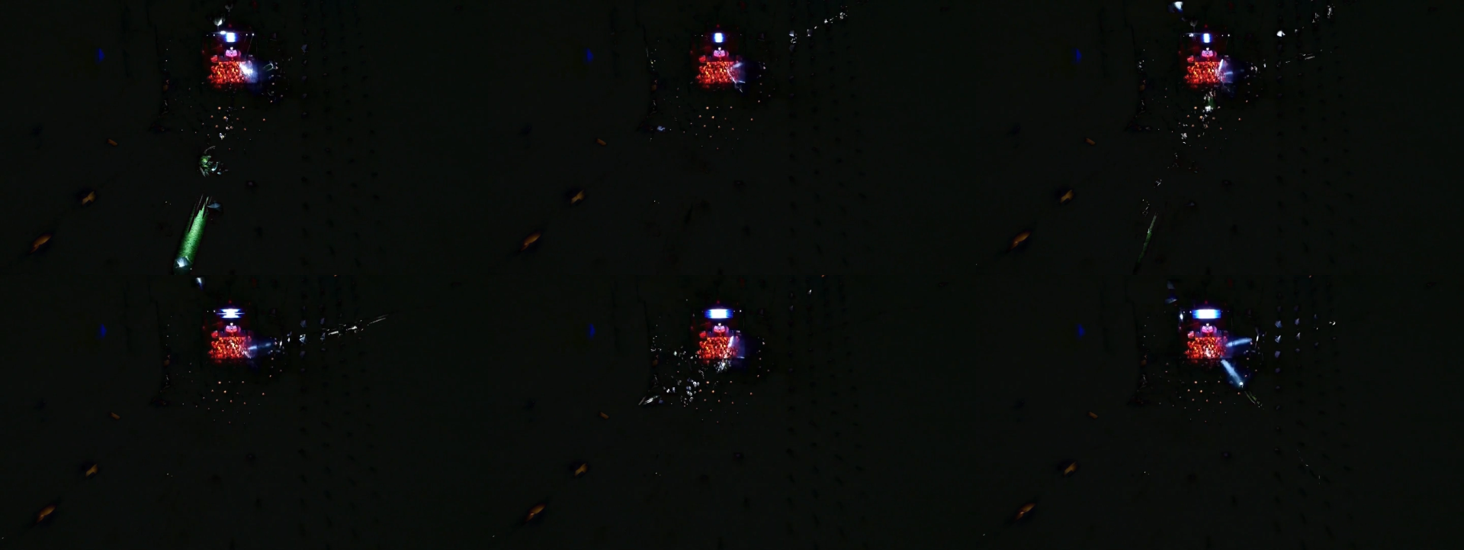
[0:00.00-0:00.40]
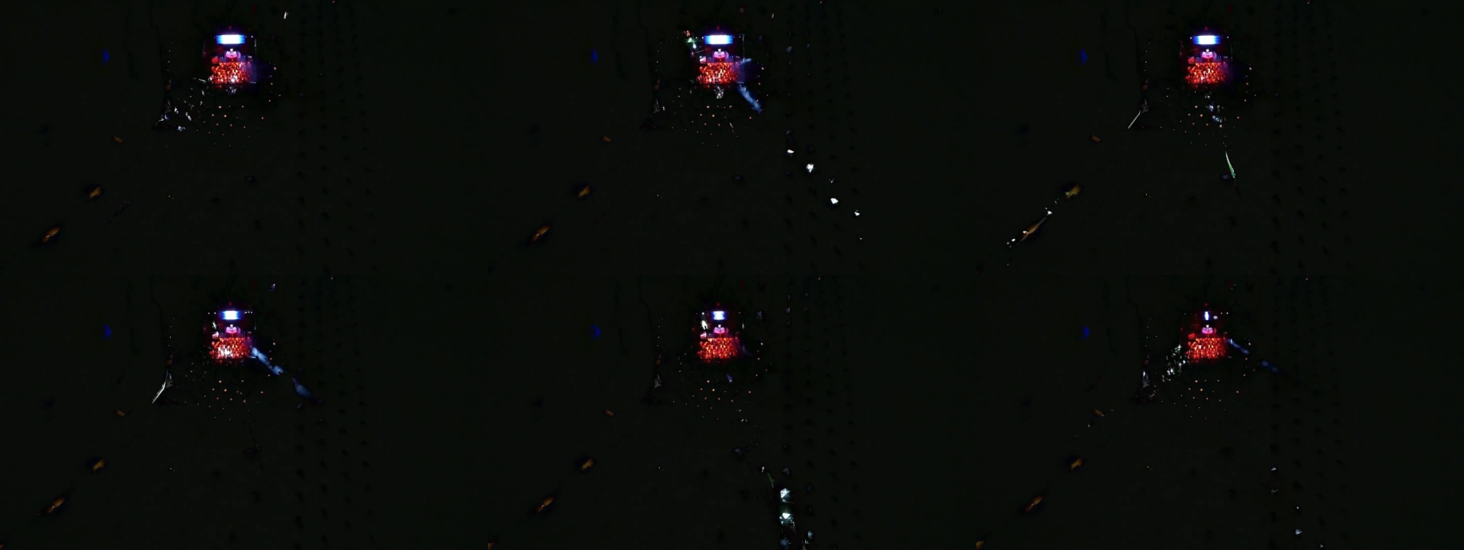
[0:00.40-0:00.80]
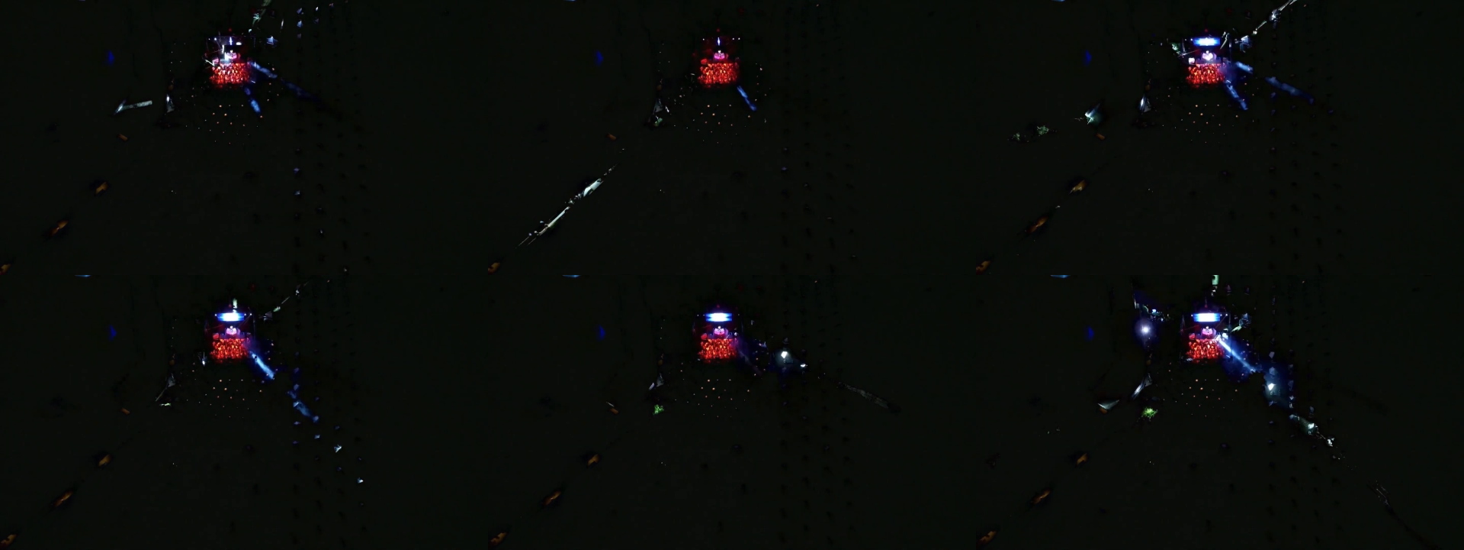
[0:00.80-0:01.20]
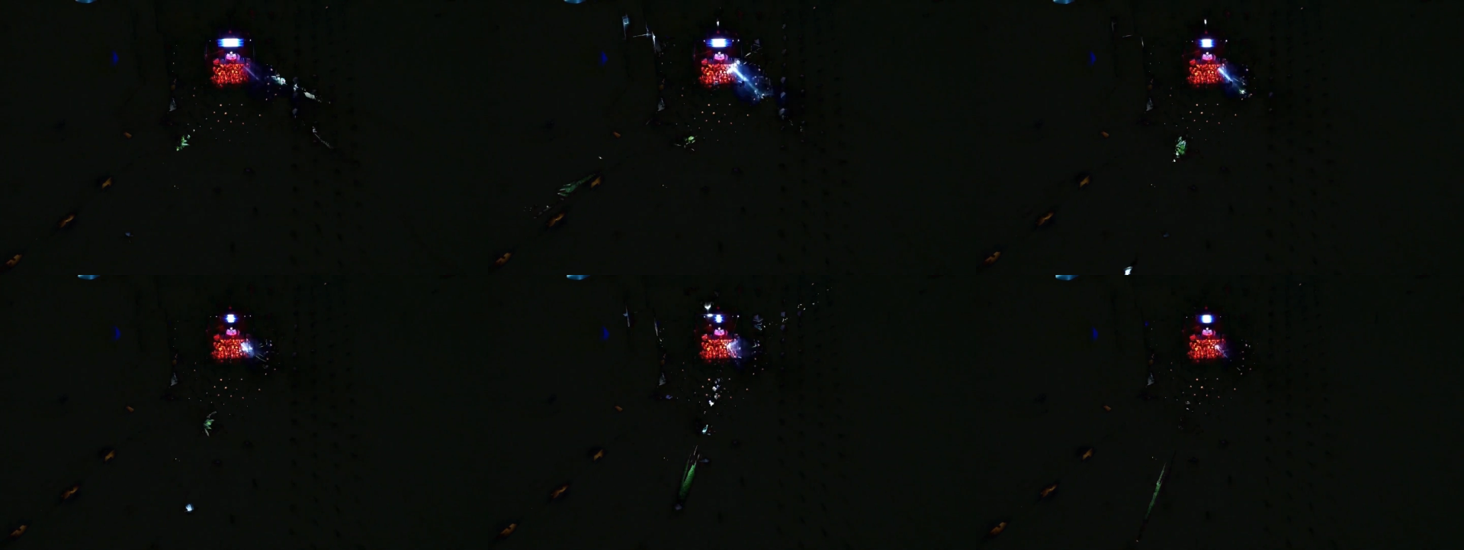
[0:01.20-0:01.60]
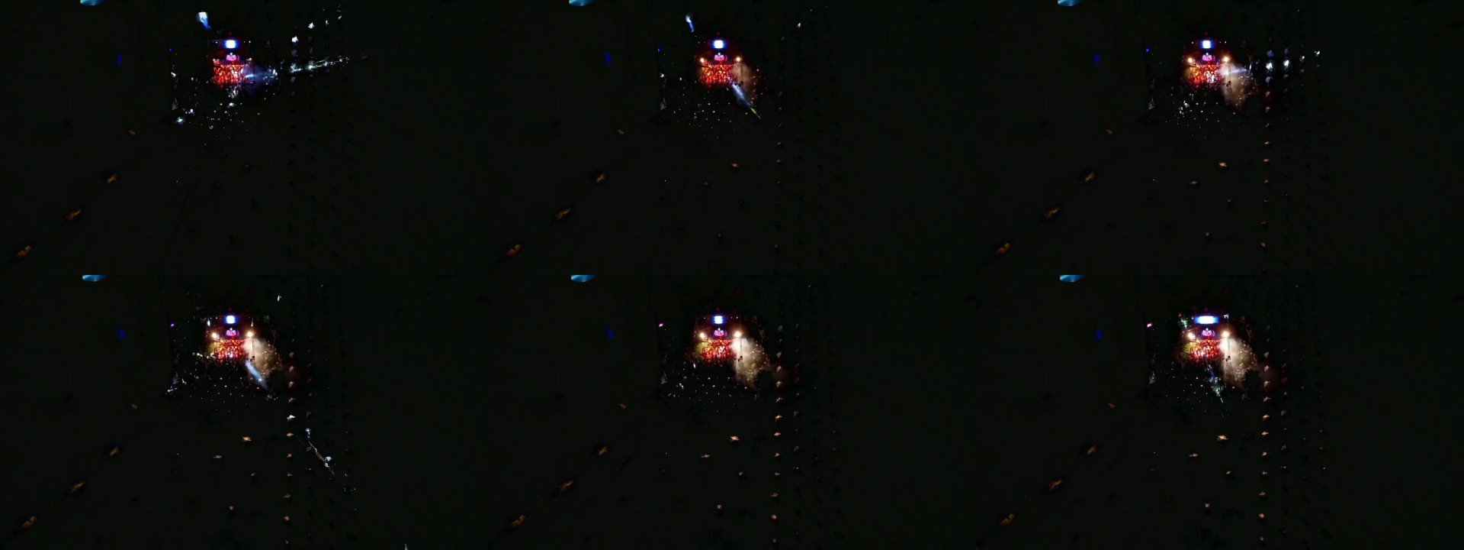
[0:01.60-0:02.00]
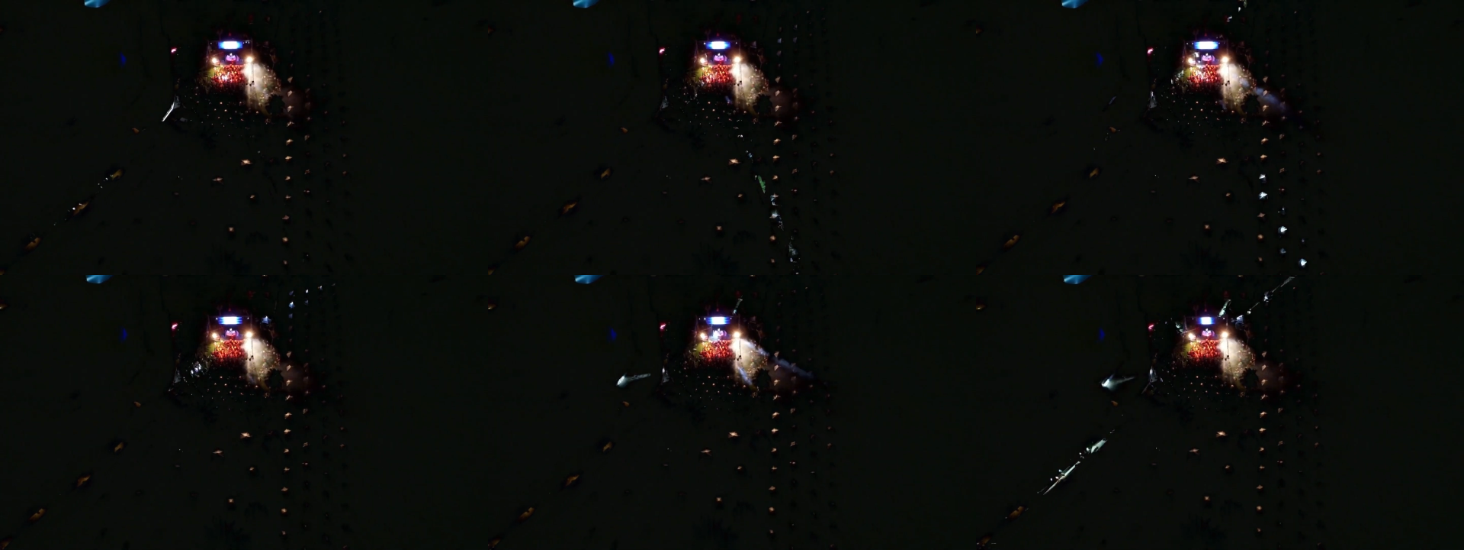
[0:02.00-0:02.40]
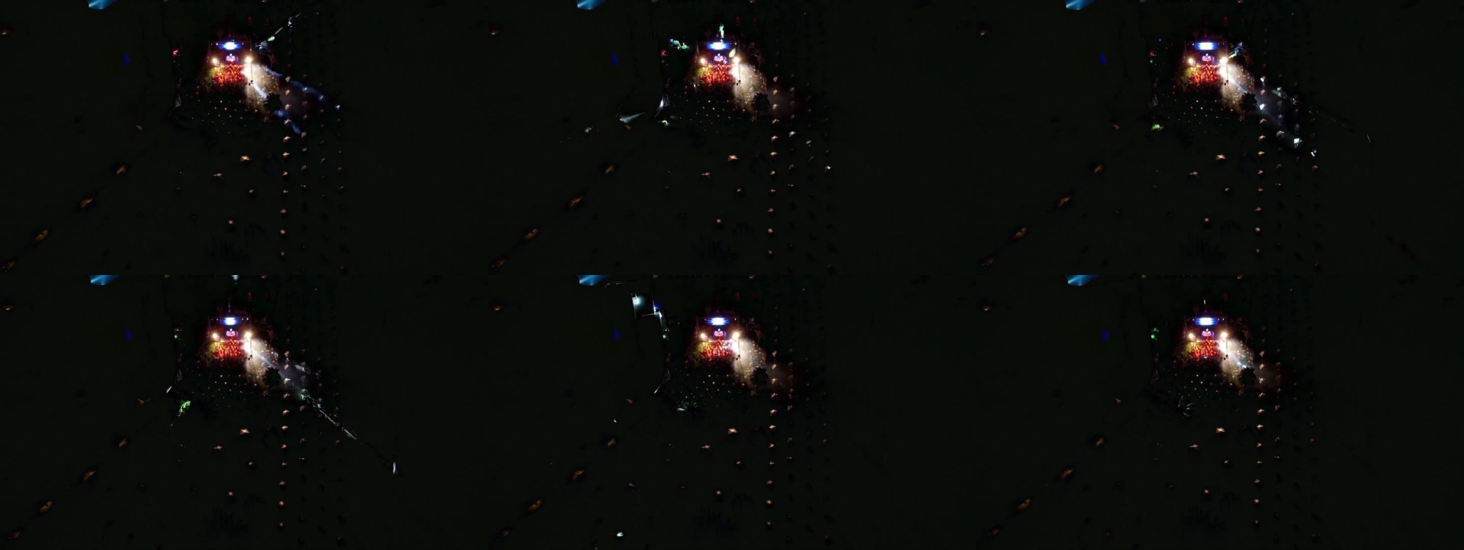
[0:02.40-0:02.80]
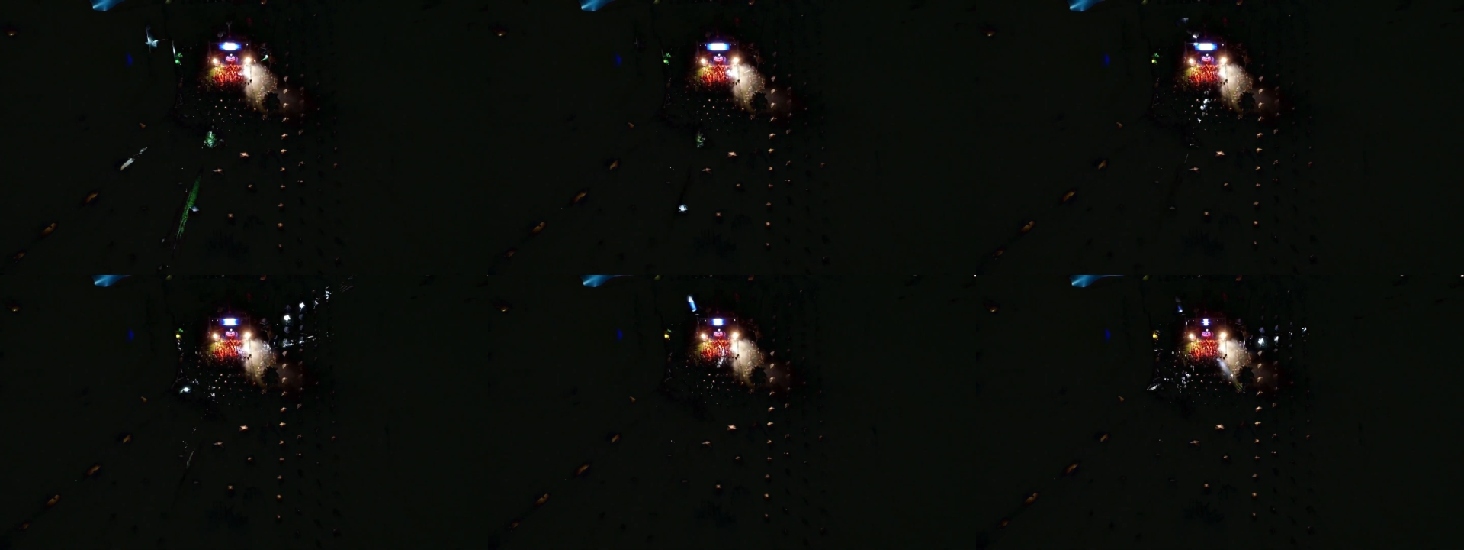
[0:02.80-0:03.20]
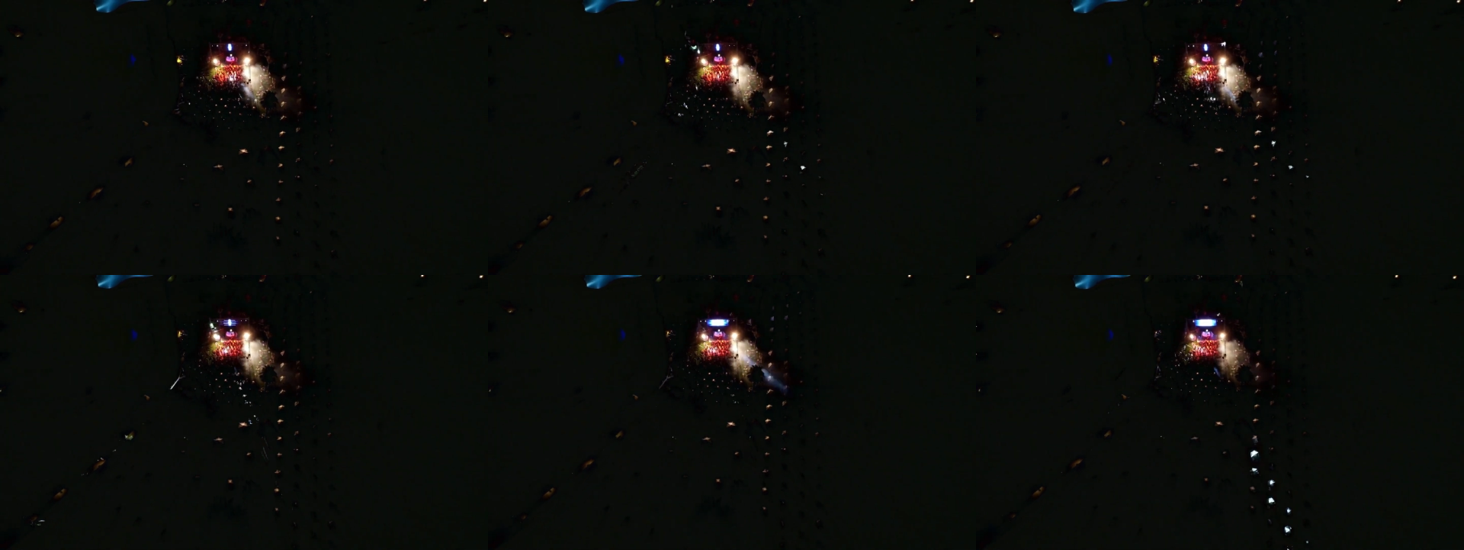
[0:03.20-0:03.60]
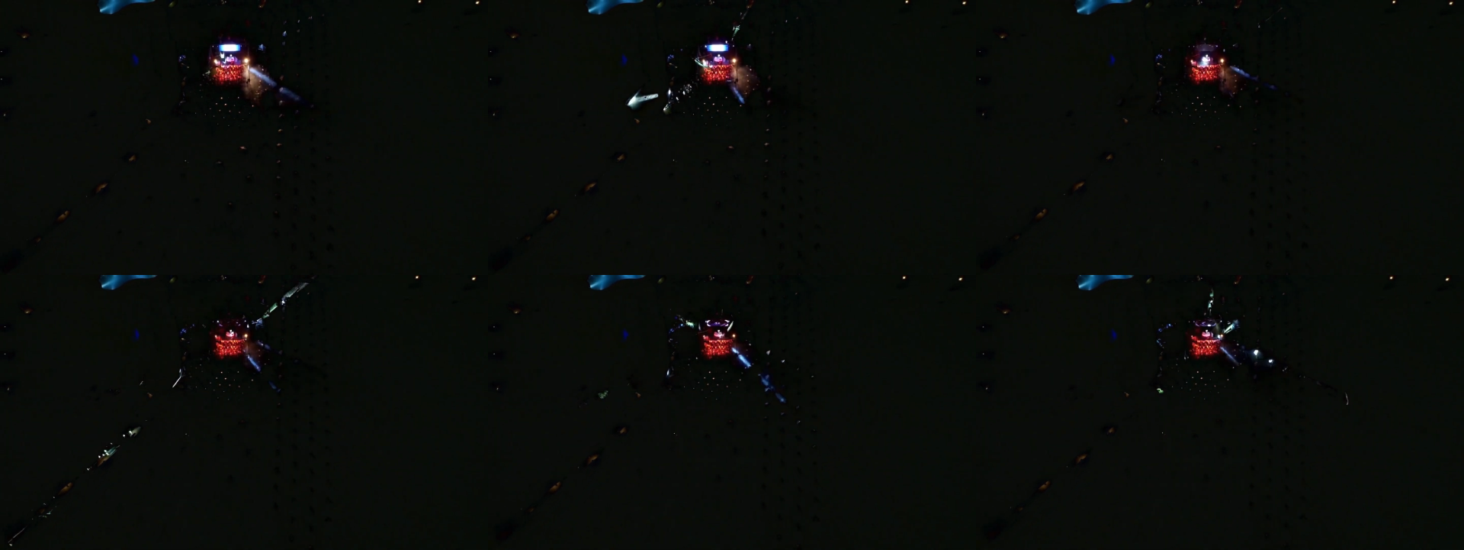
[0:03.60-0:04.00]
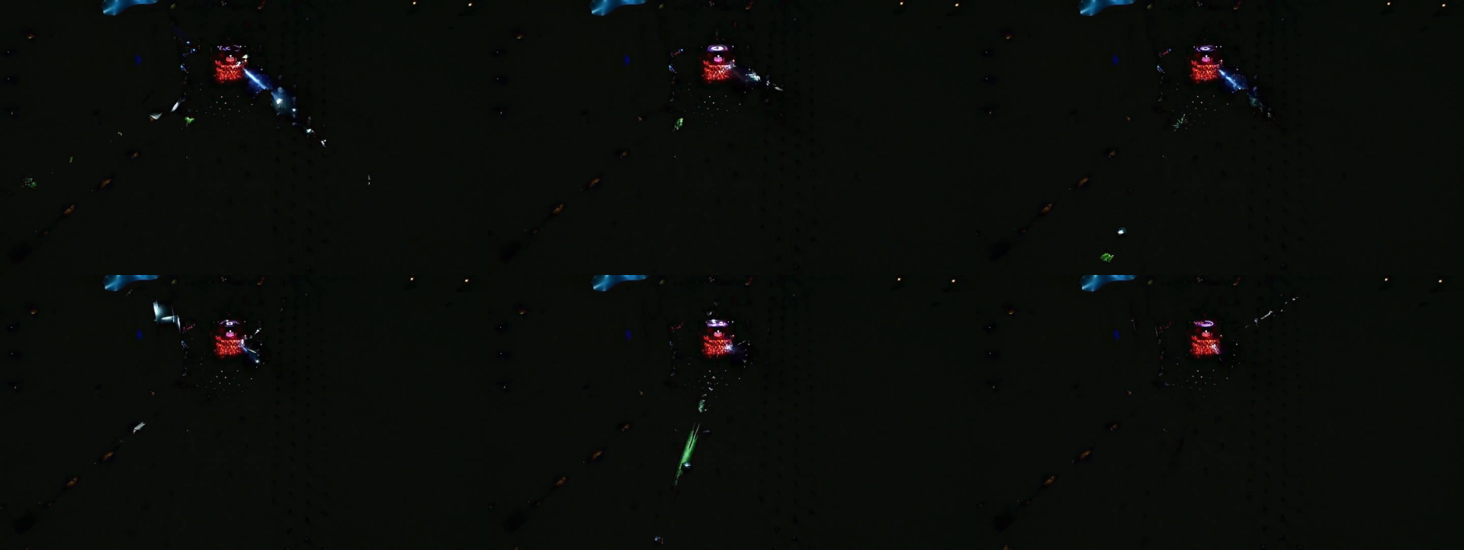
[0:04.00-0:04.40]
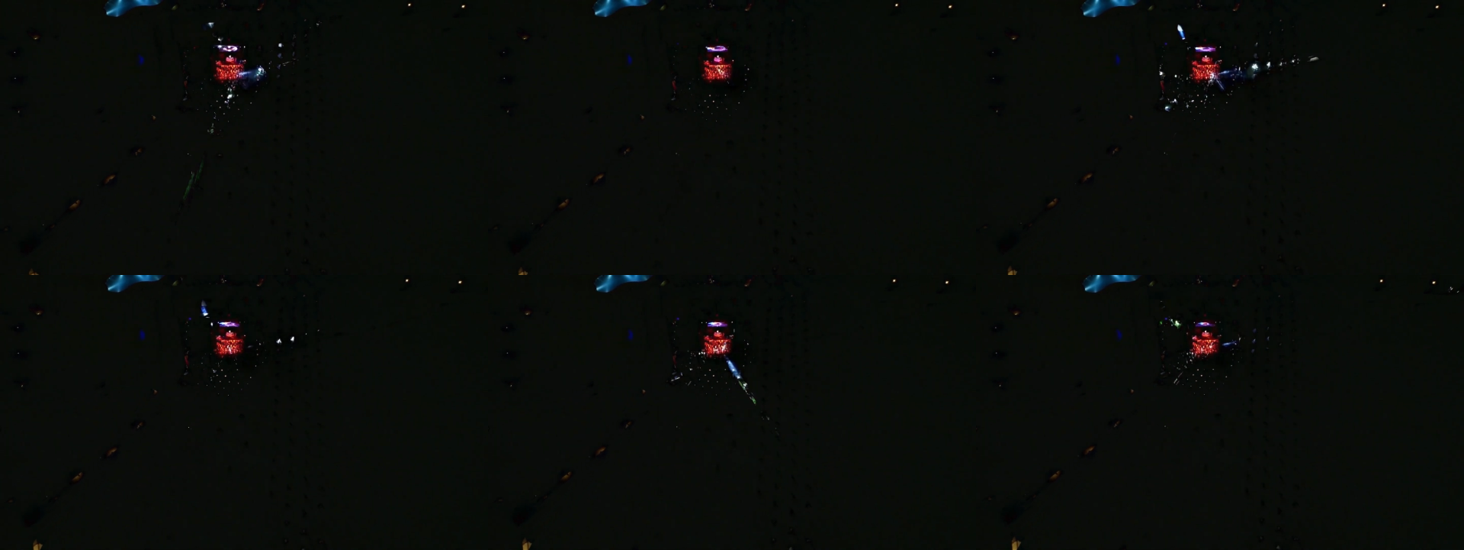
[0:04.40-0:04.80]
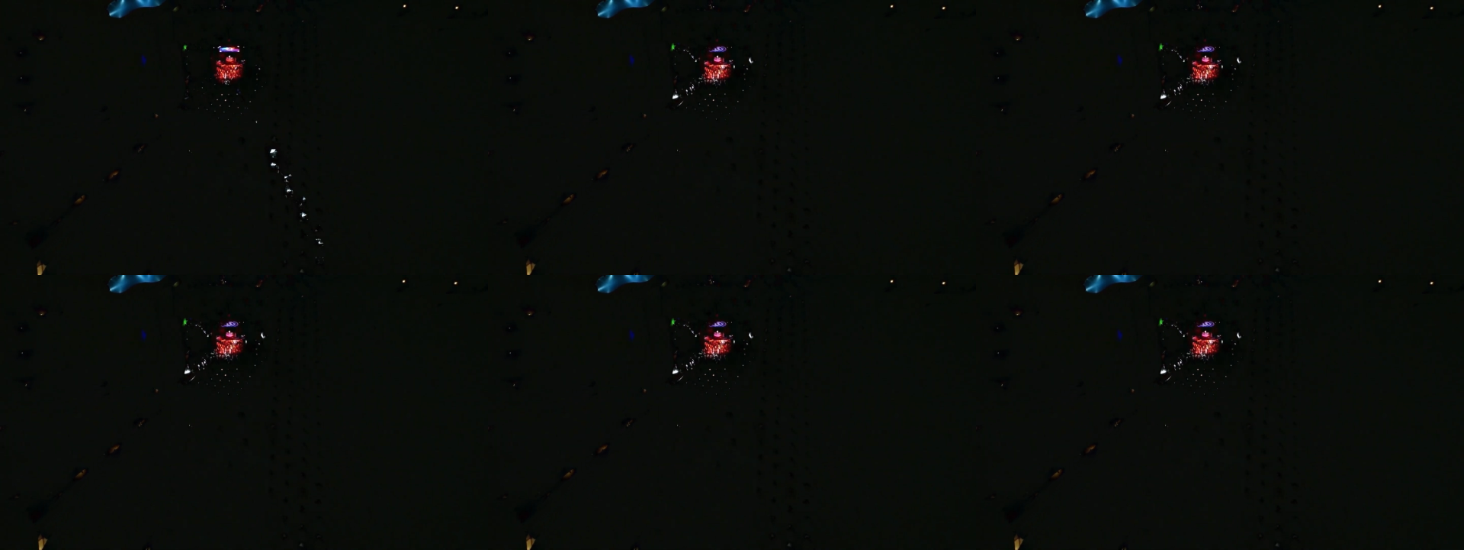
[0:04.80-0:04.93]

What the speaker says: (no speaker visible)